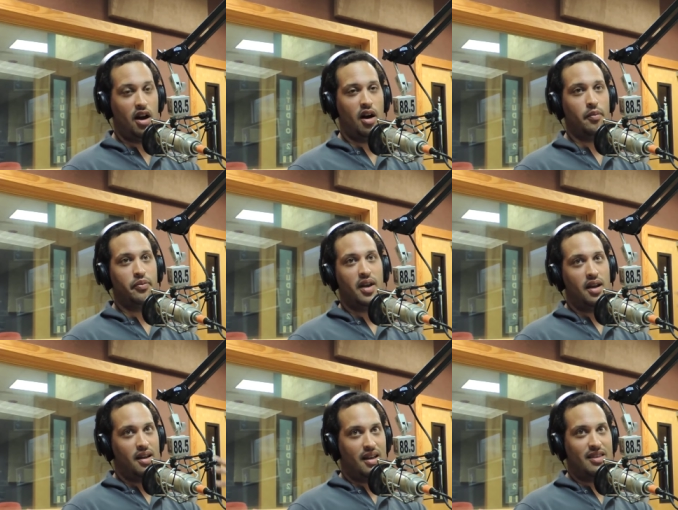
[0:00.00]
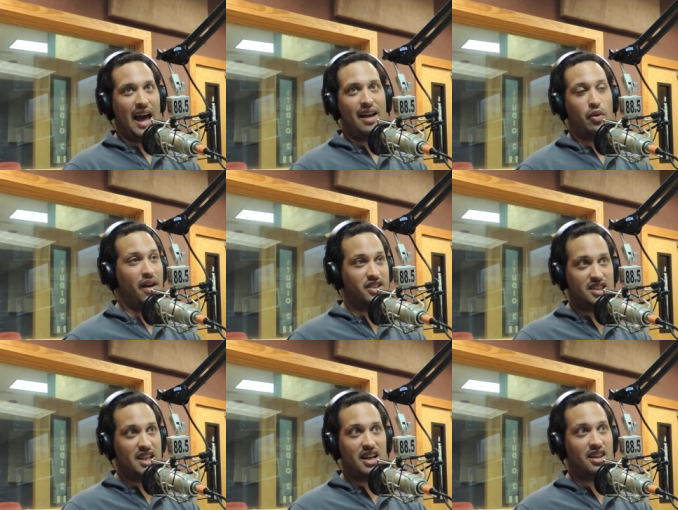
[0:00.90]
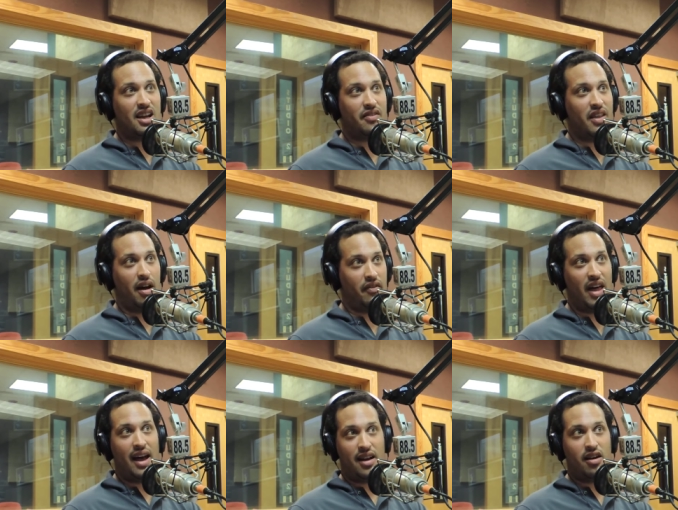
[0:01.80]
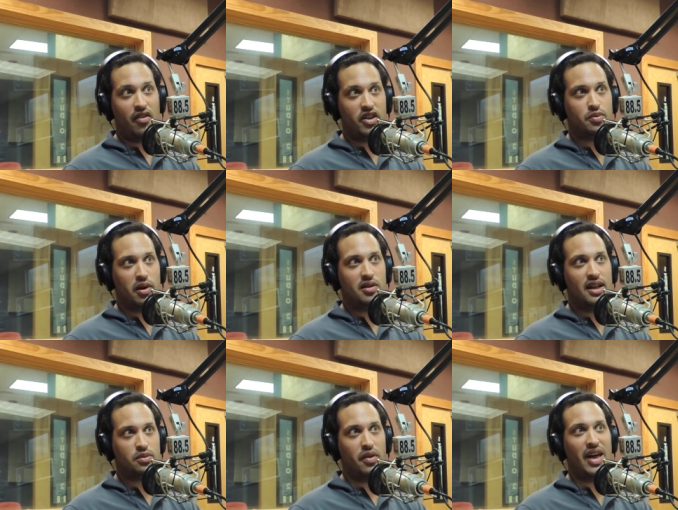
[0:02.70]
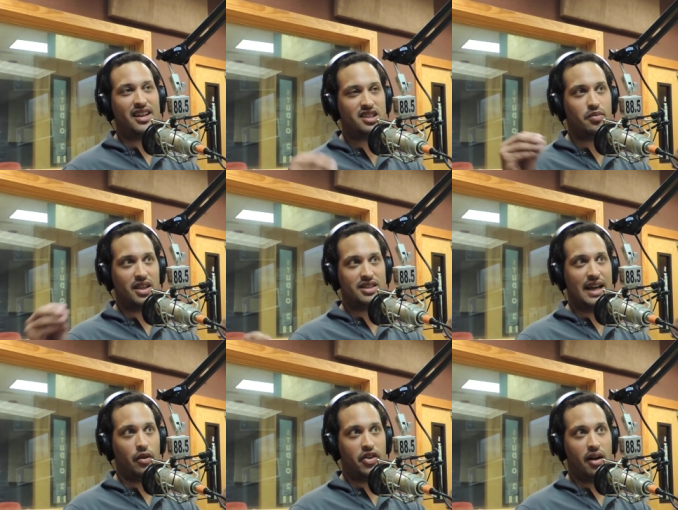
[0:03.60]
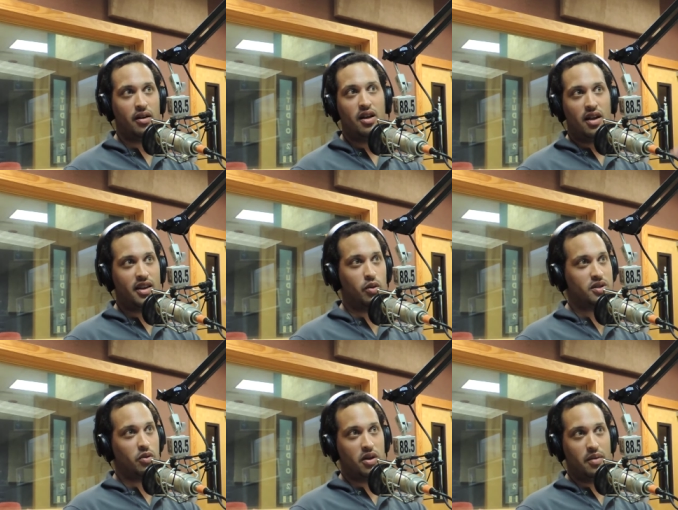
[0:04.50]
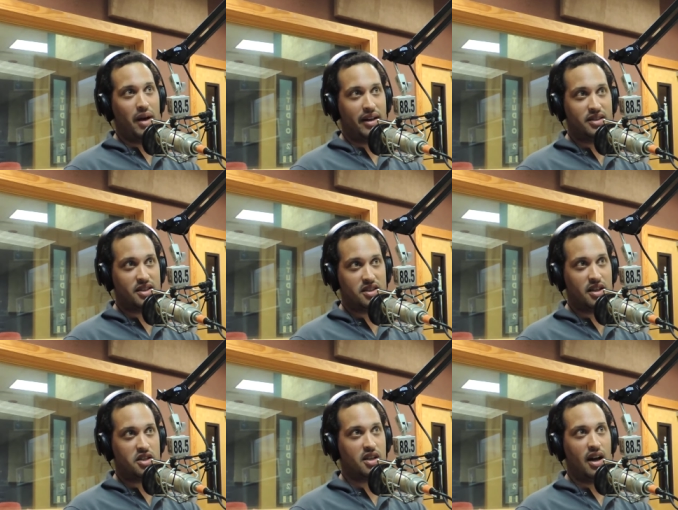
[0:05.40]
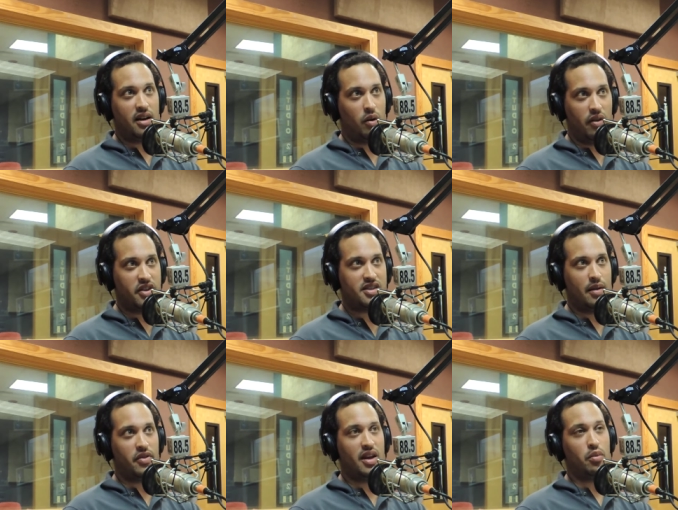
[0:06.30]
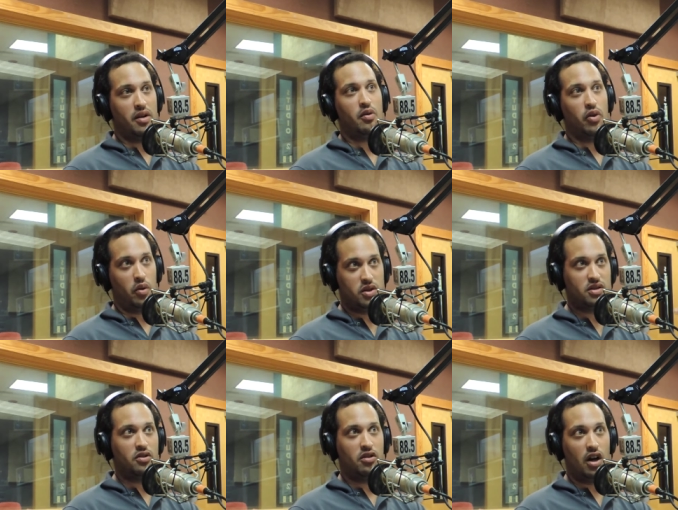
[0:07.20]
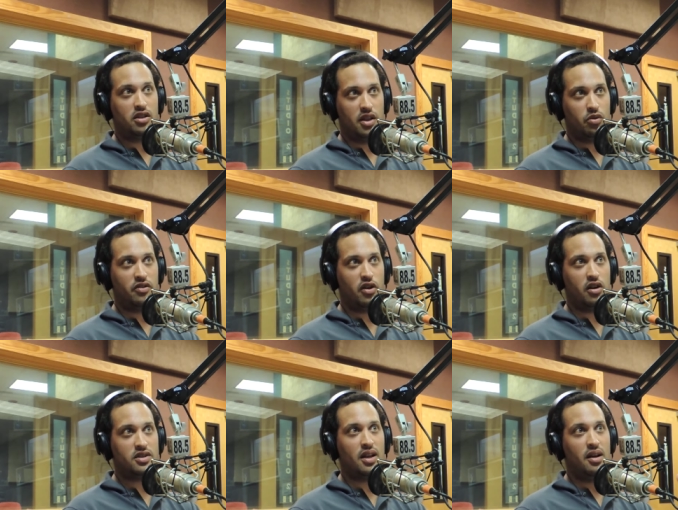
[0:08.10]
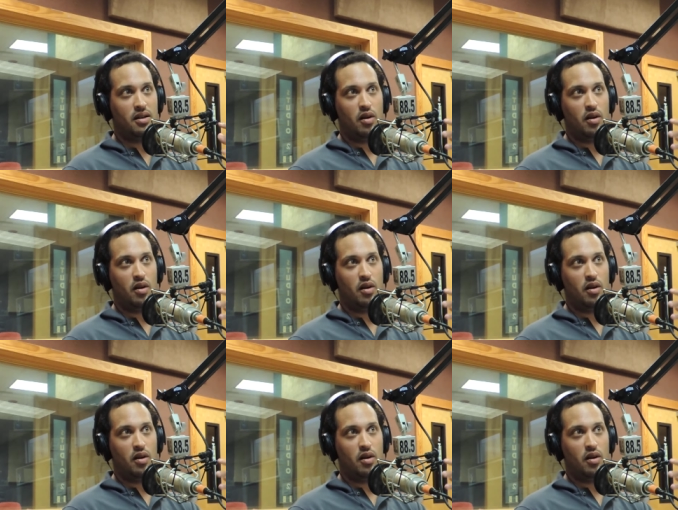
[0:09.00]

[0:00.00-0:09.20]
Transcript: Um, that we haven't seen anything of, of that here at this protest, but that's something that's out there. There was a really bad decision in Chicago on the same thing, but that was luckily reversed,